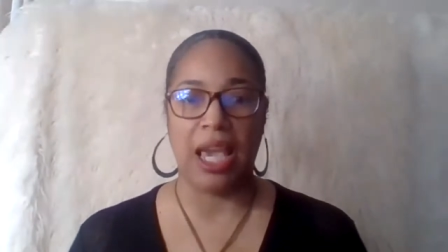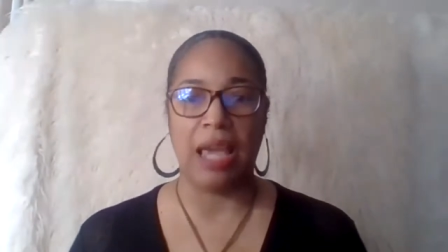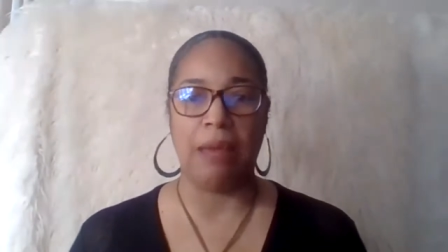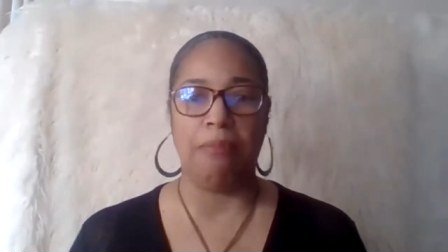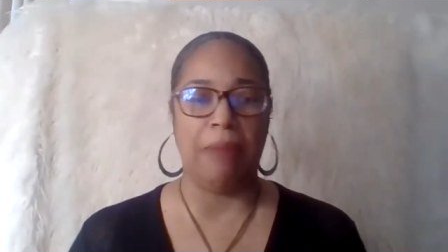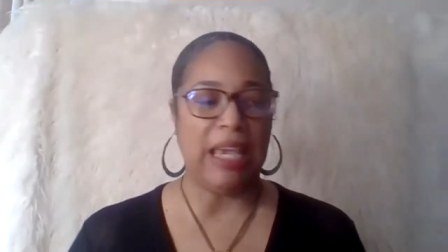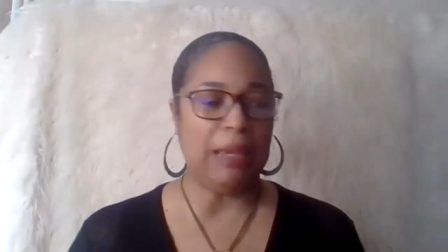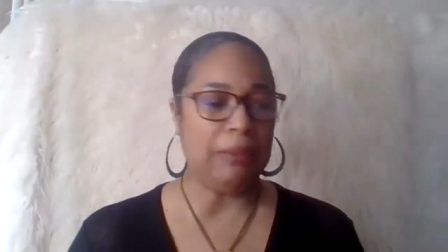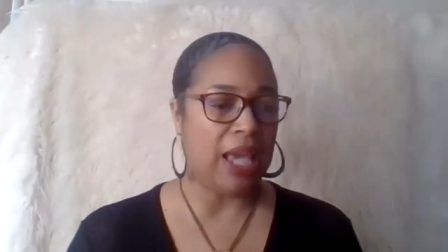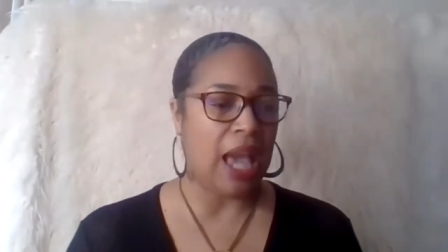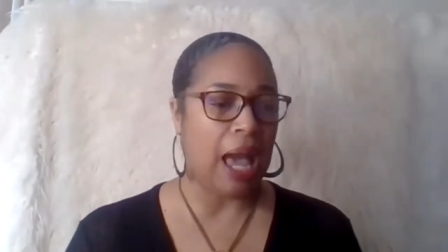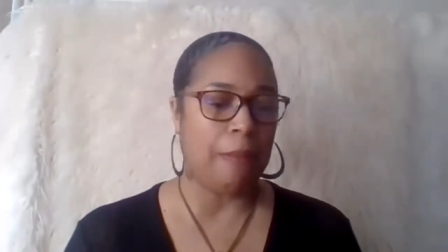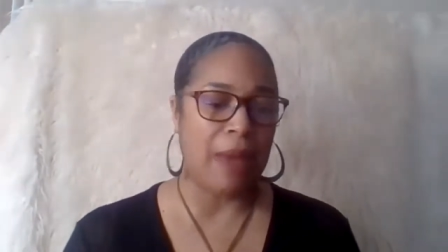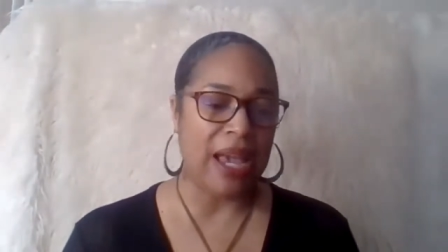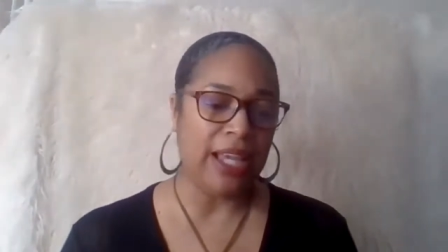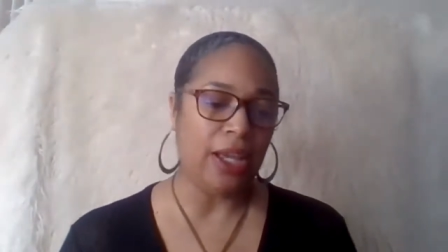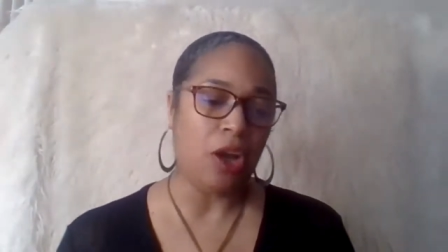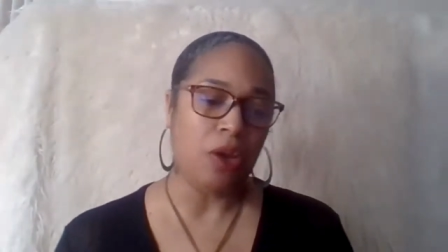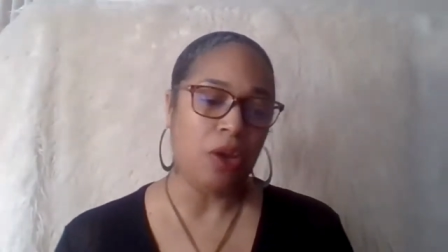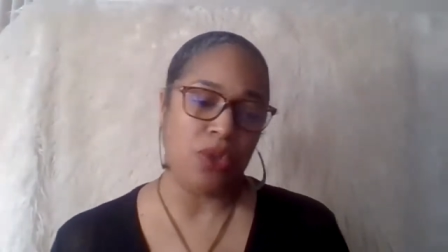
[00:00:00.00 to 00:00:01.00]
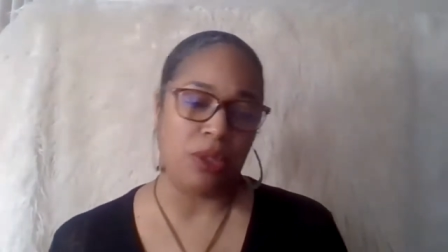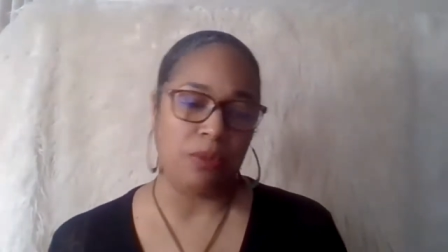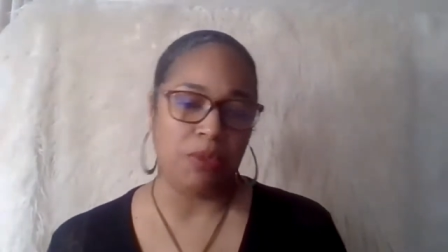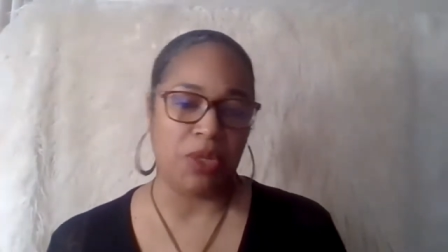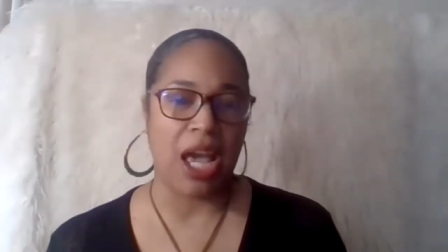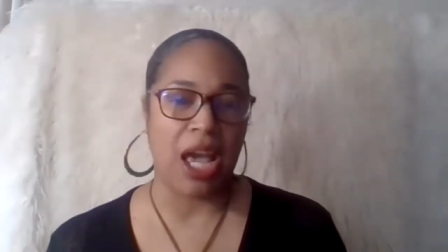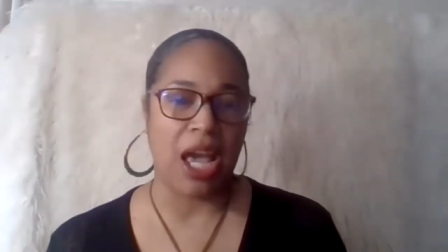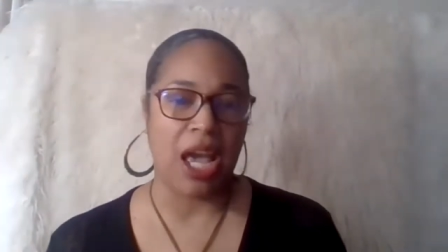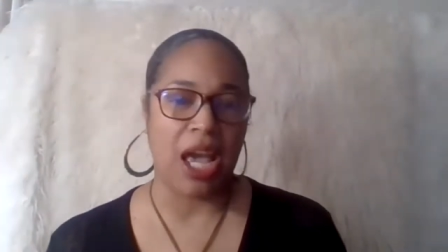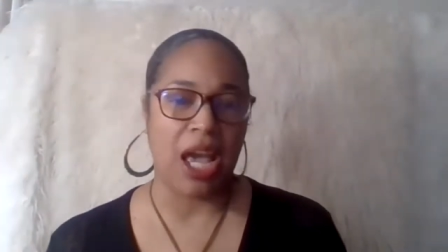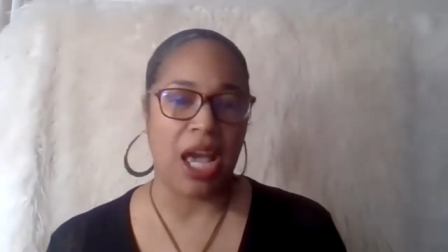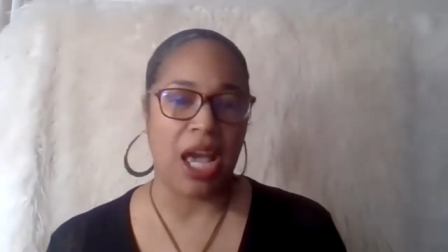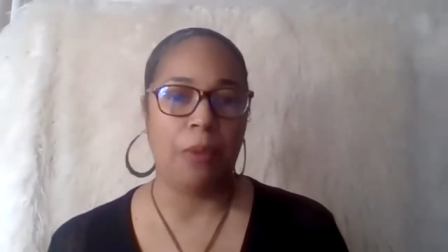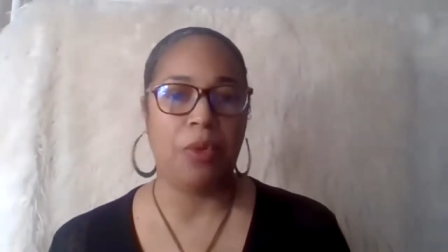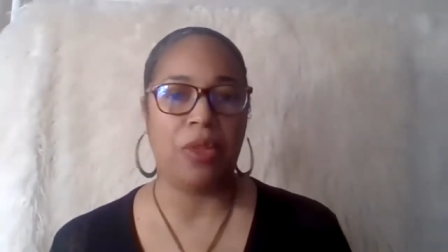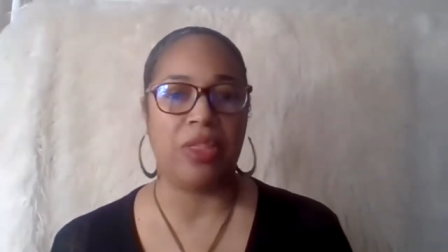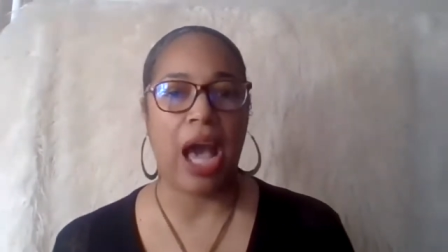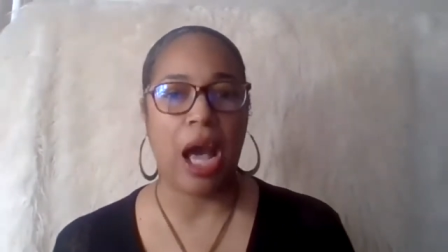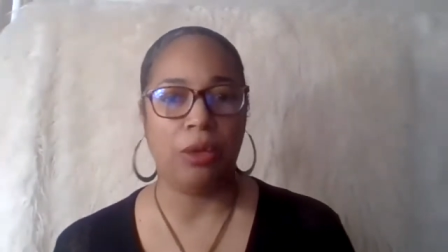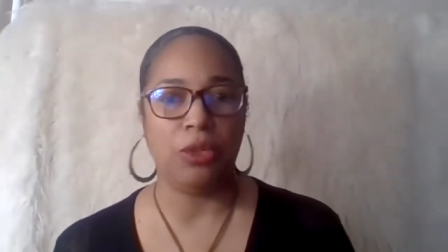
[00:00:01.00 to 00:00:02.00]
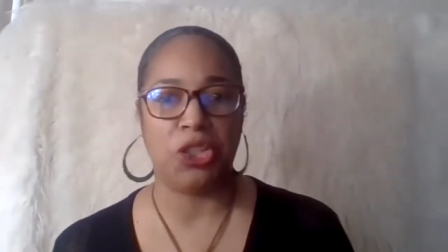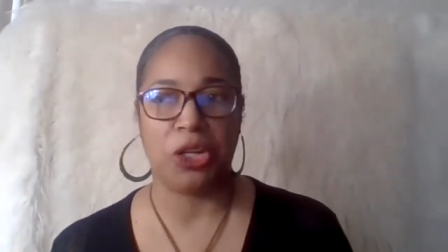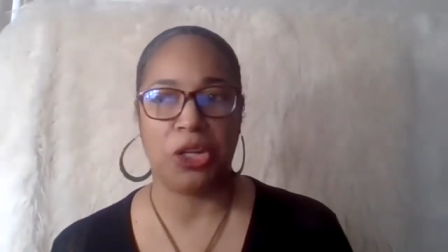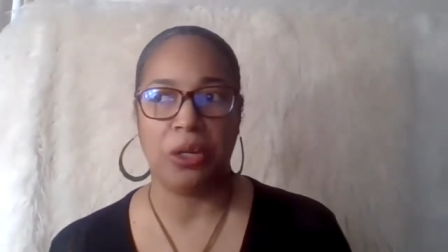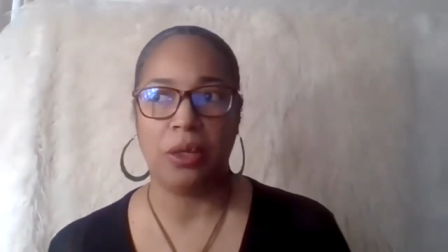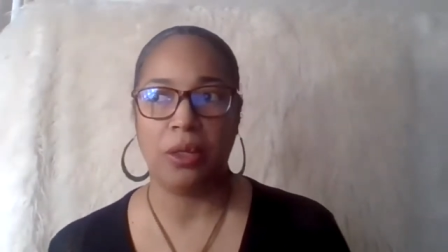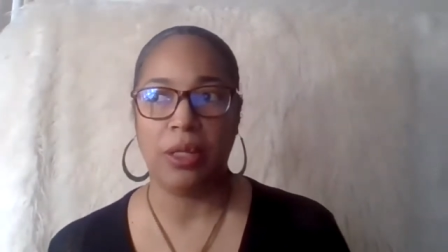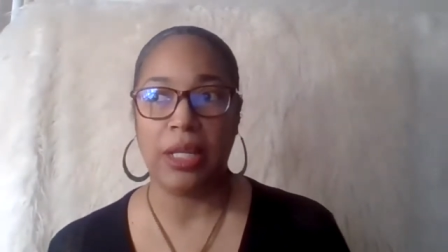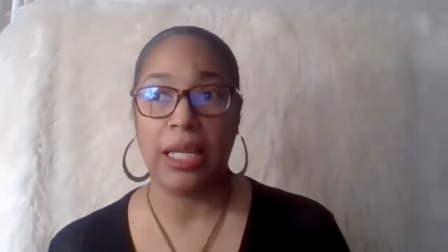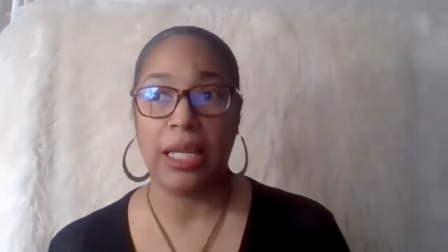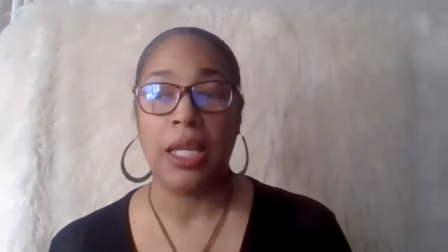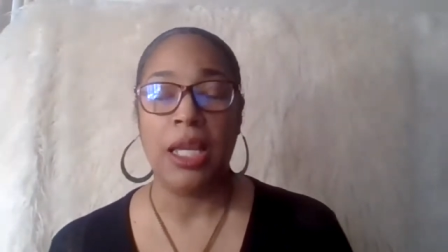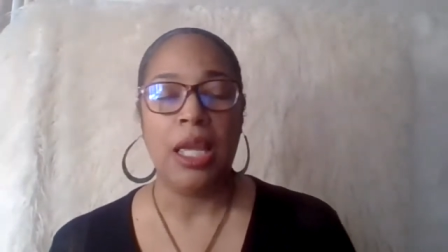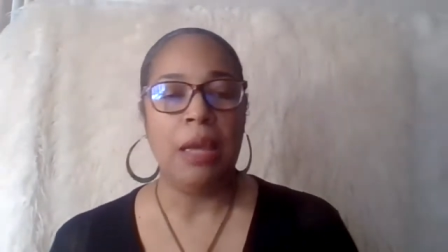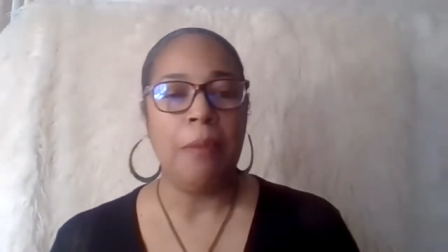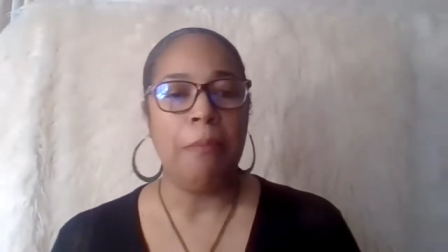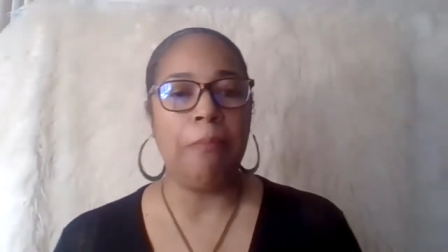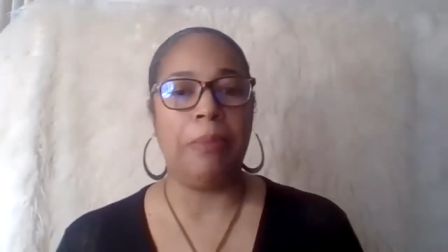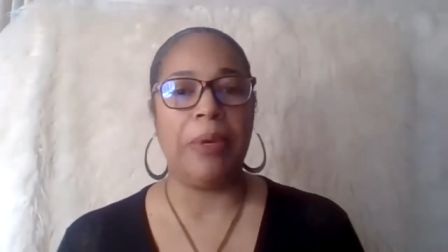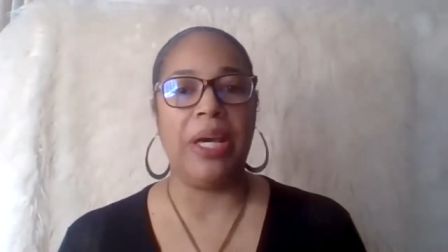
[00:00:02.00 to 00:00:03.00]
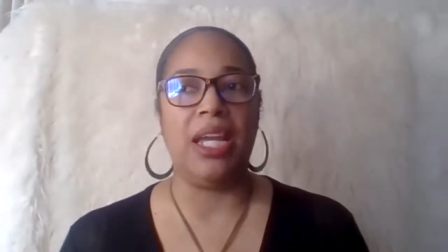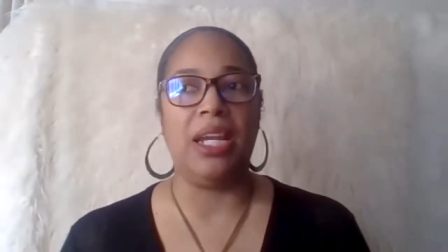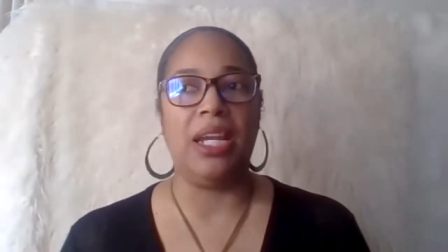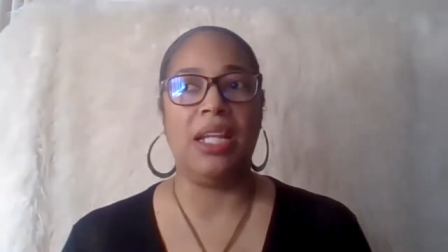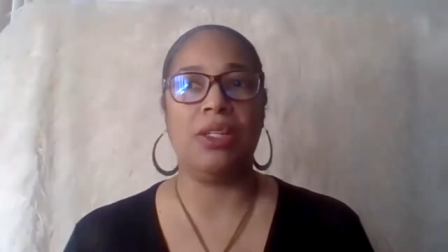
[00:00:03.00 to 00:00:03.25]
And maybe I might go some time without journaling, but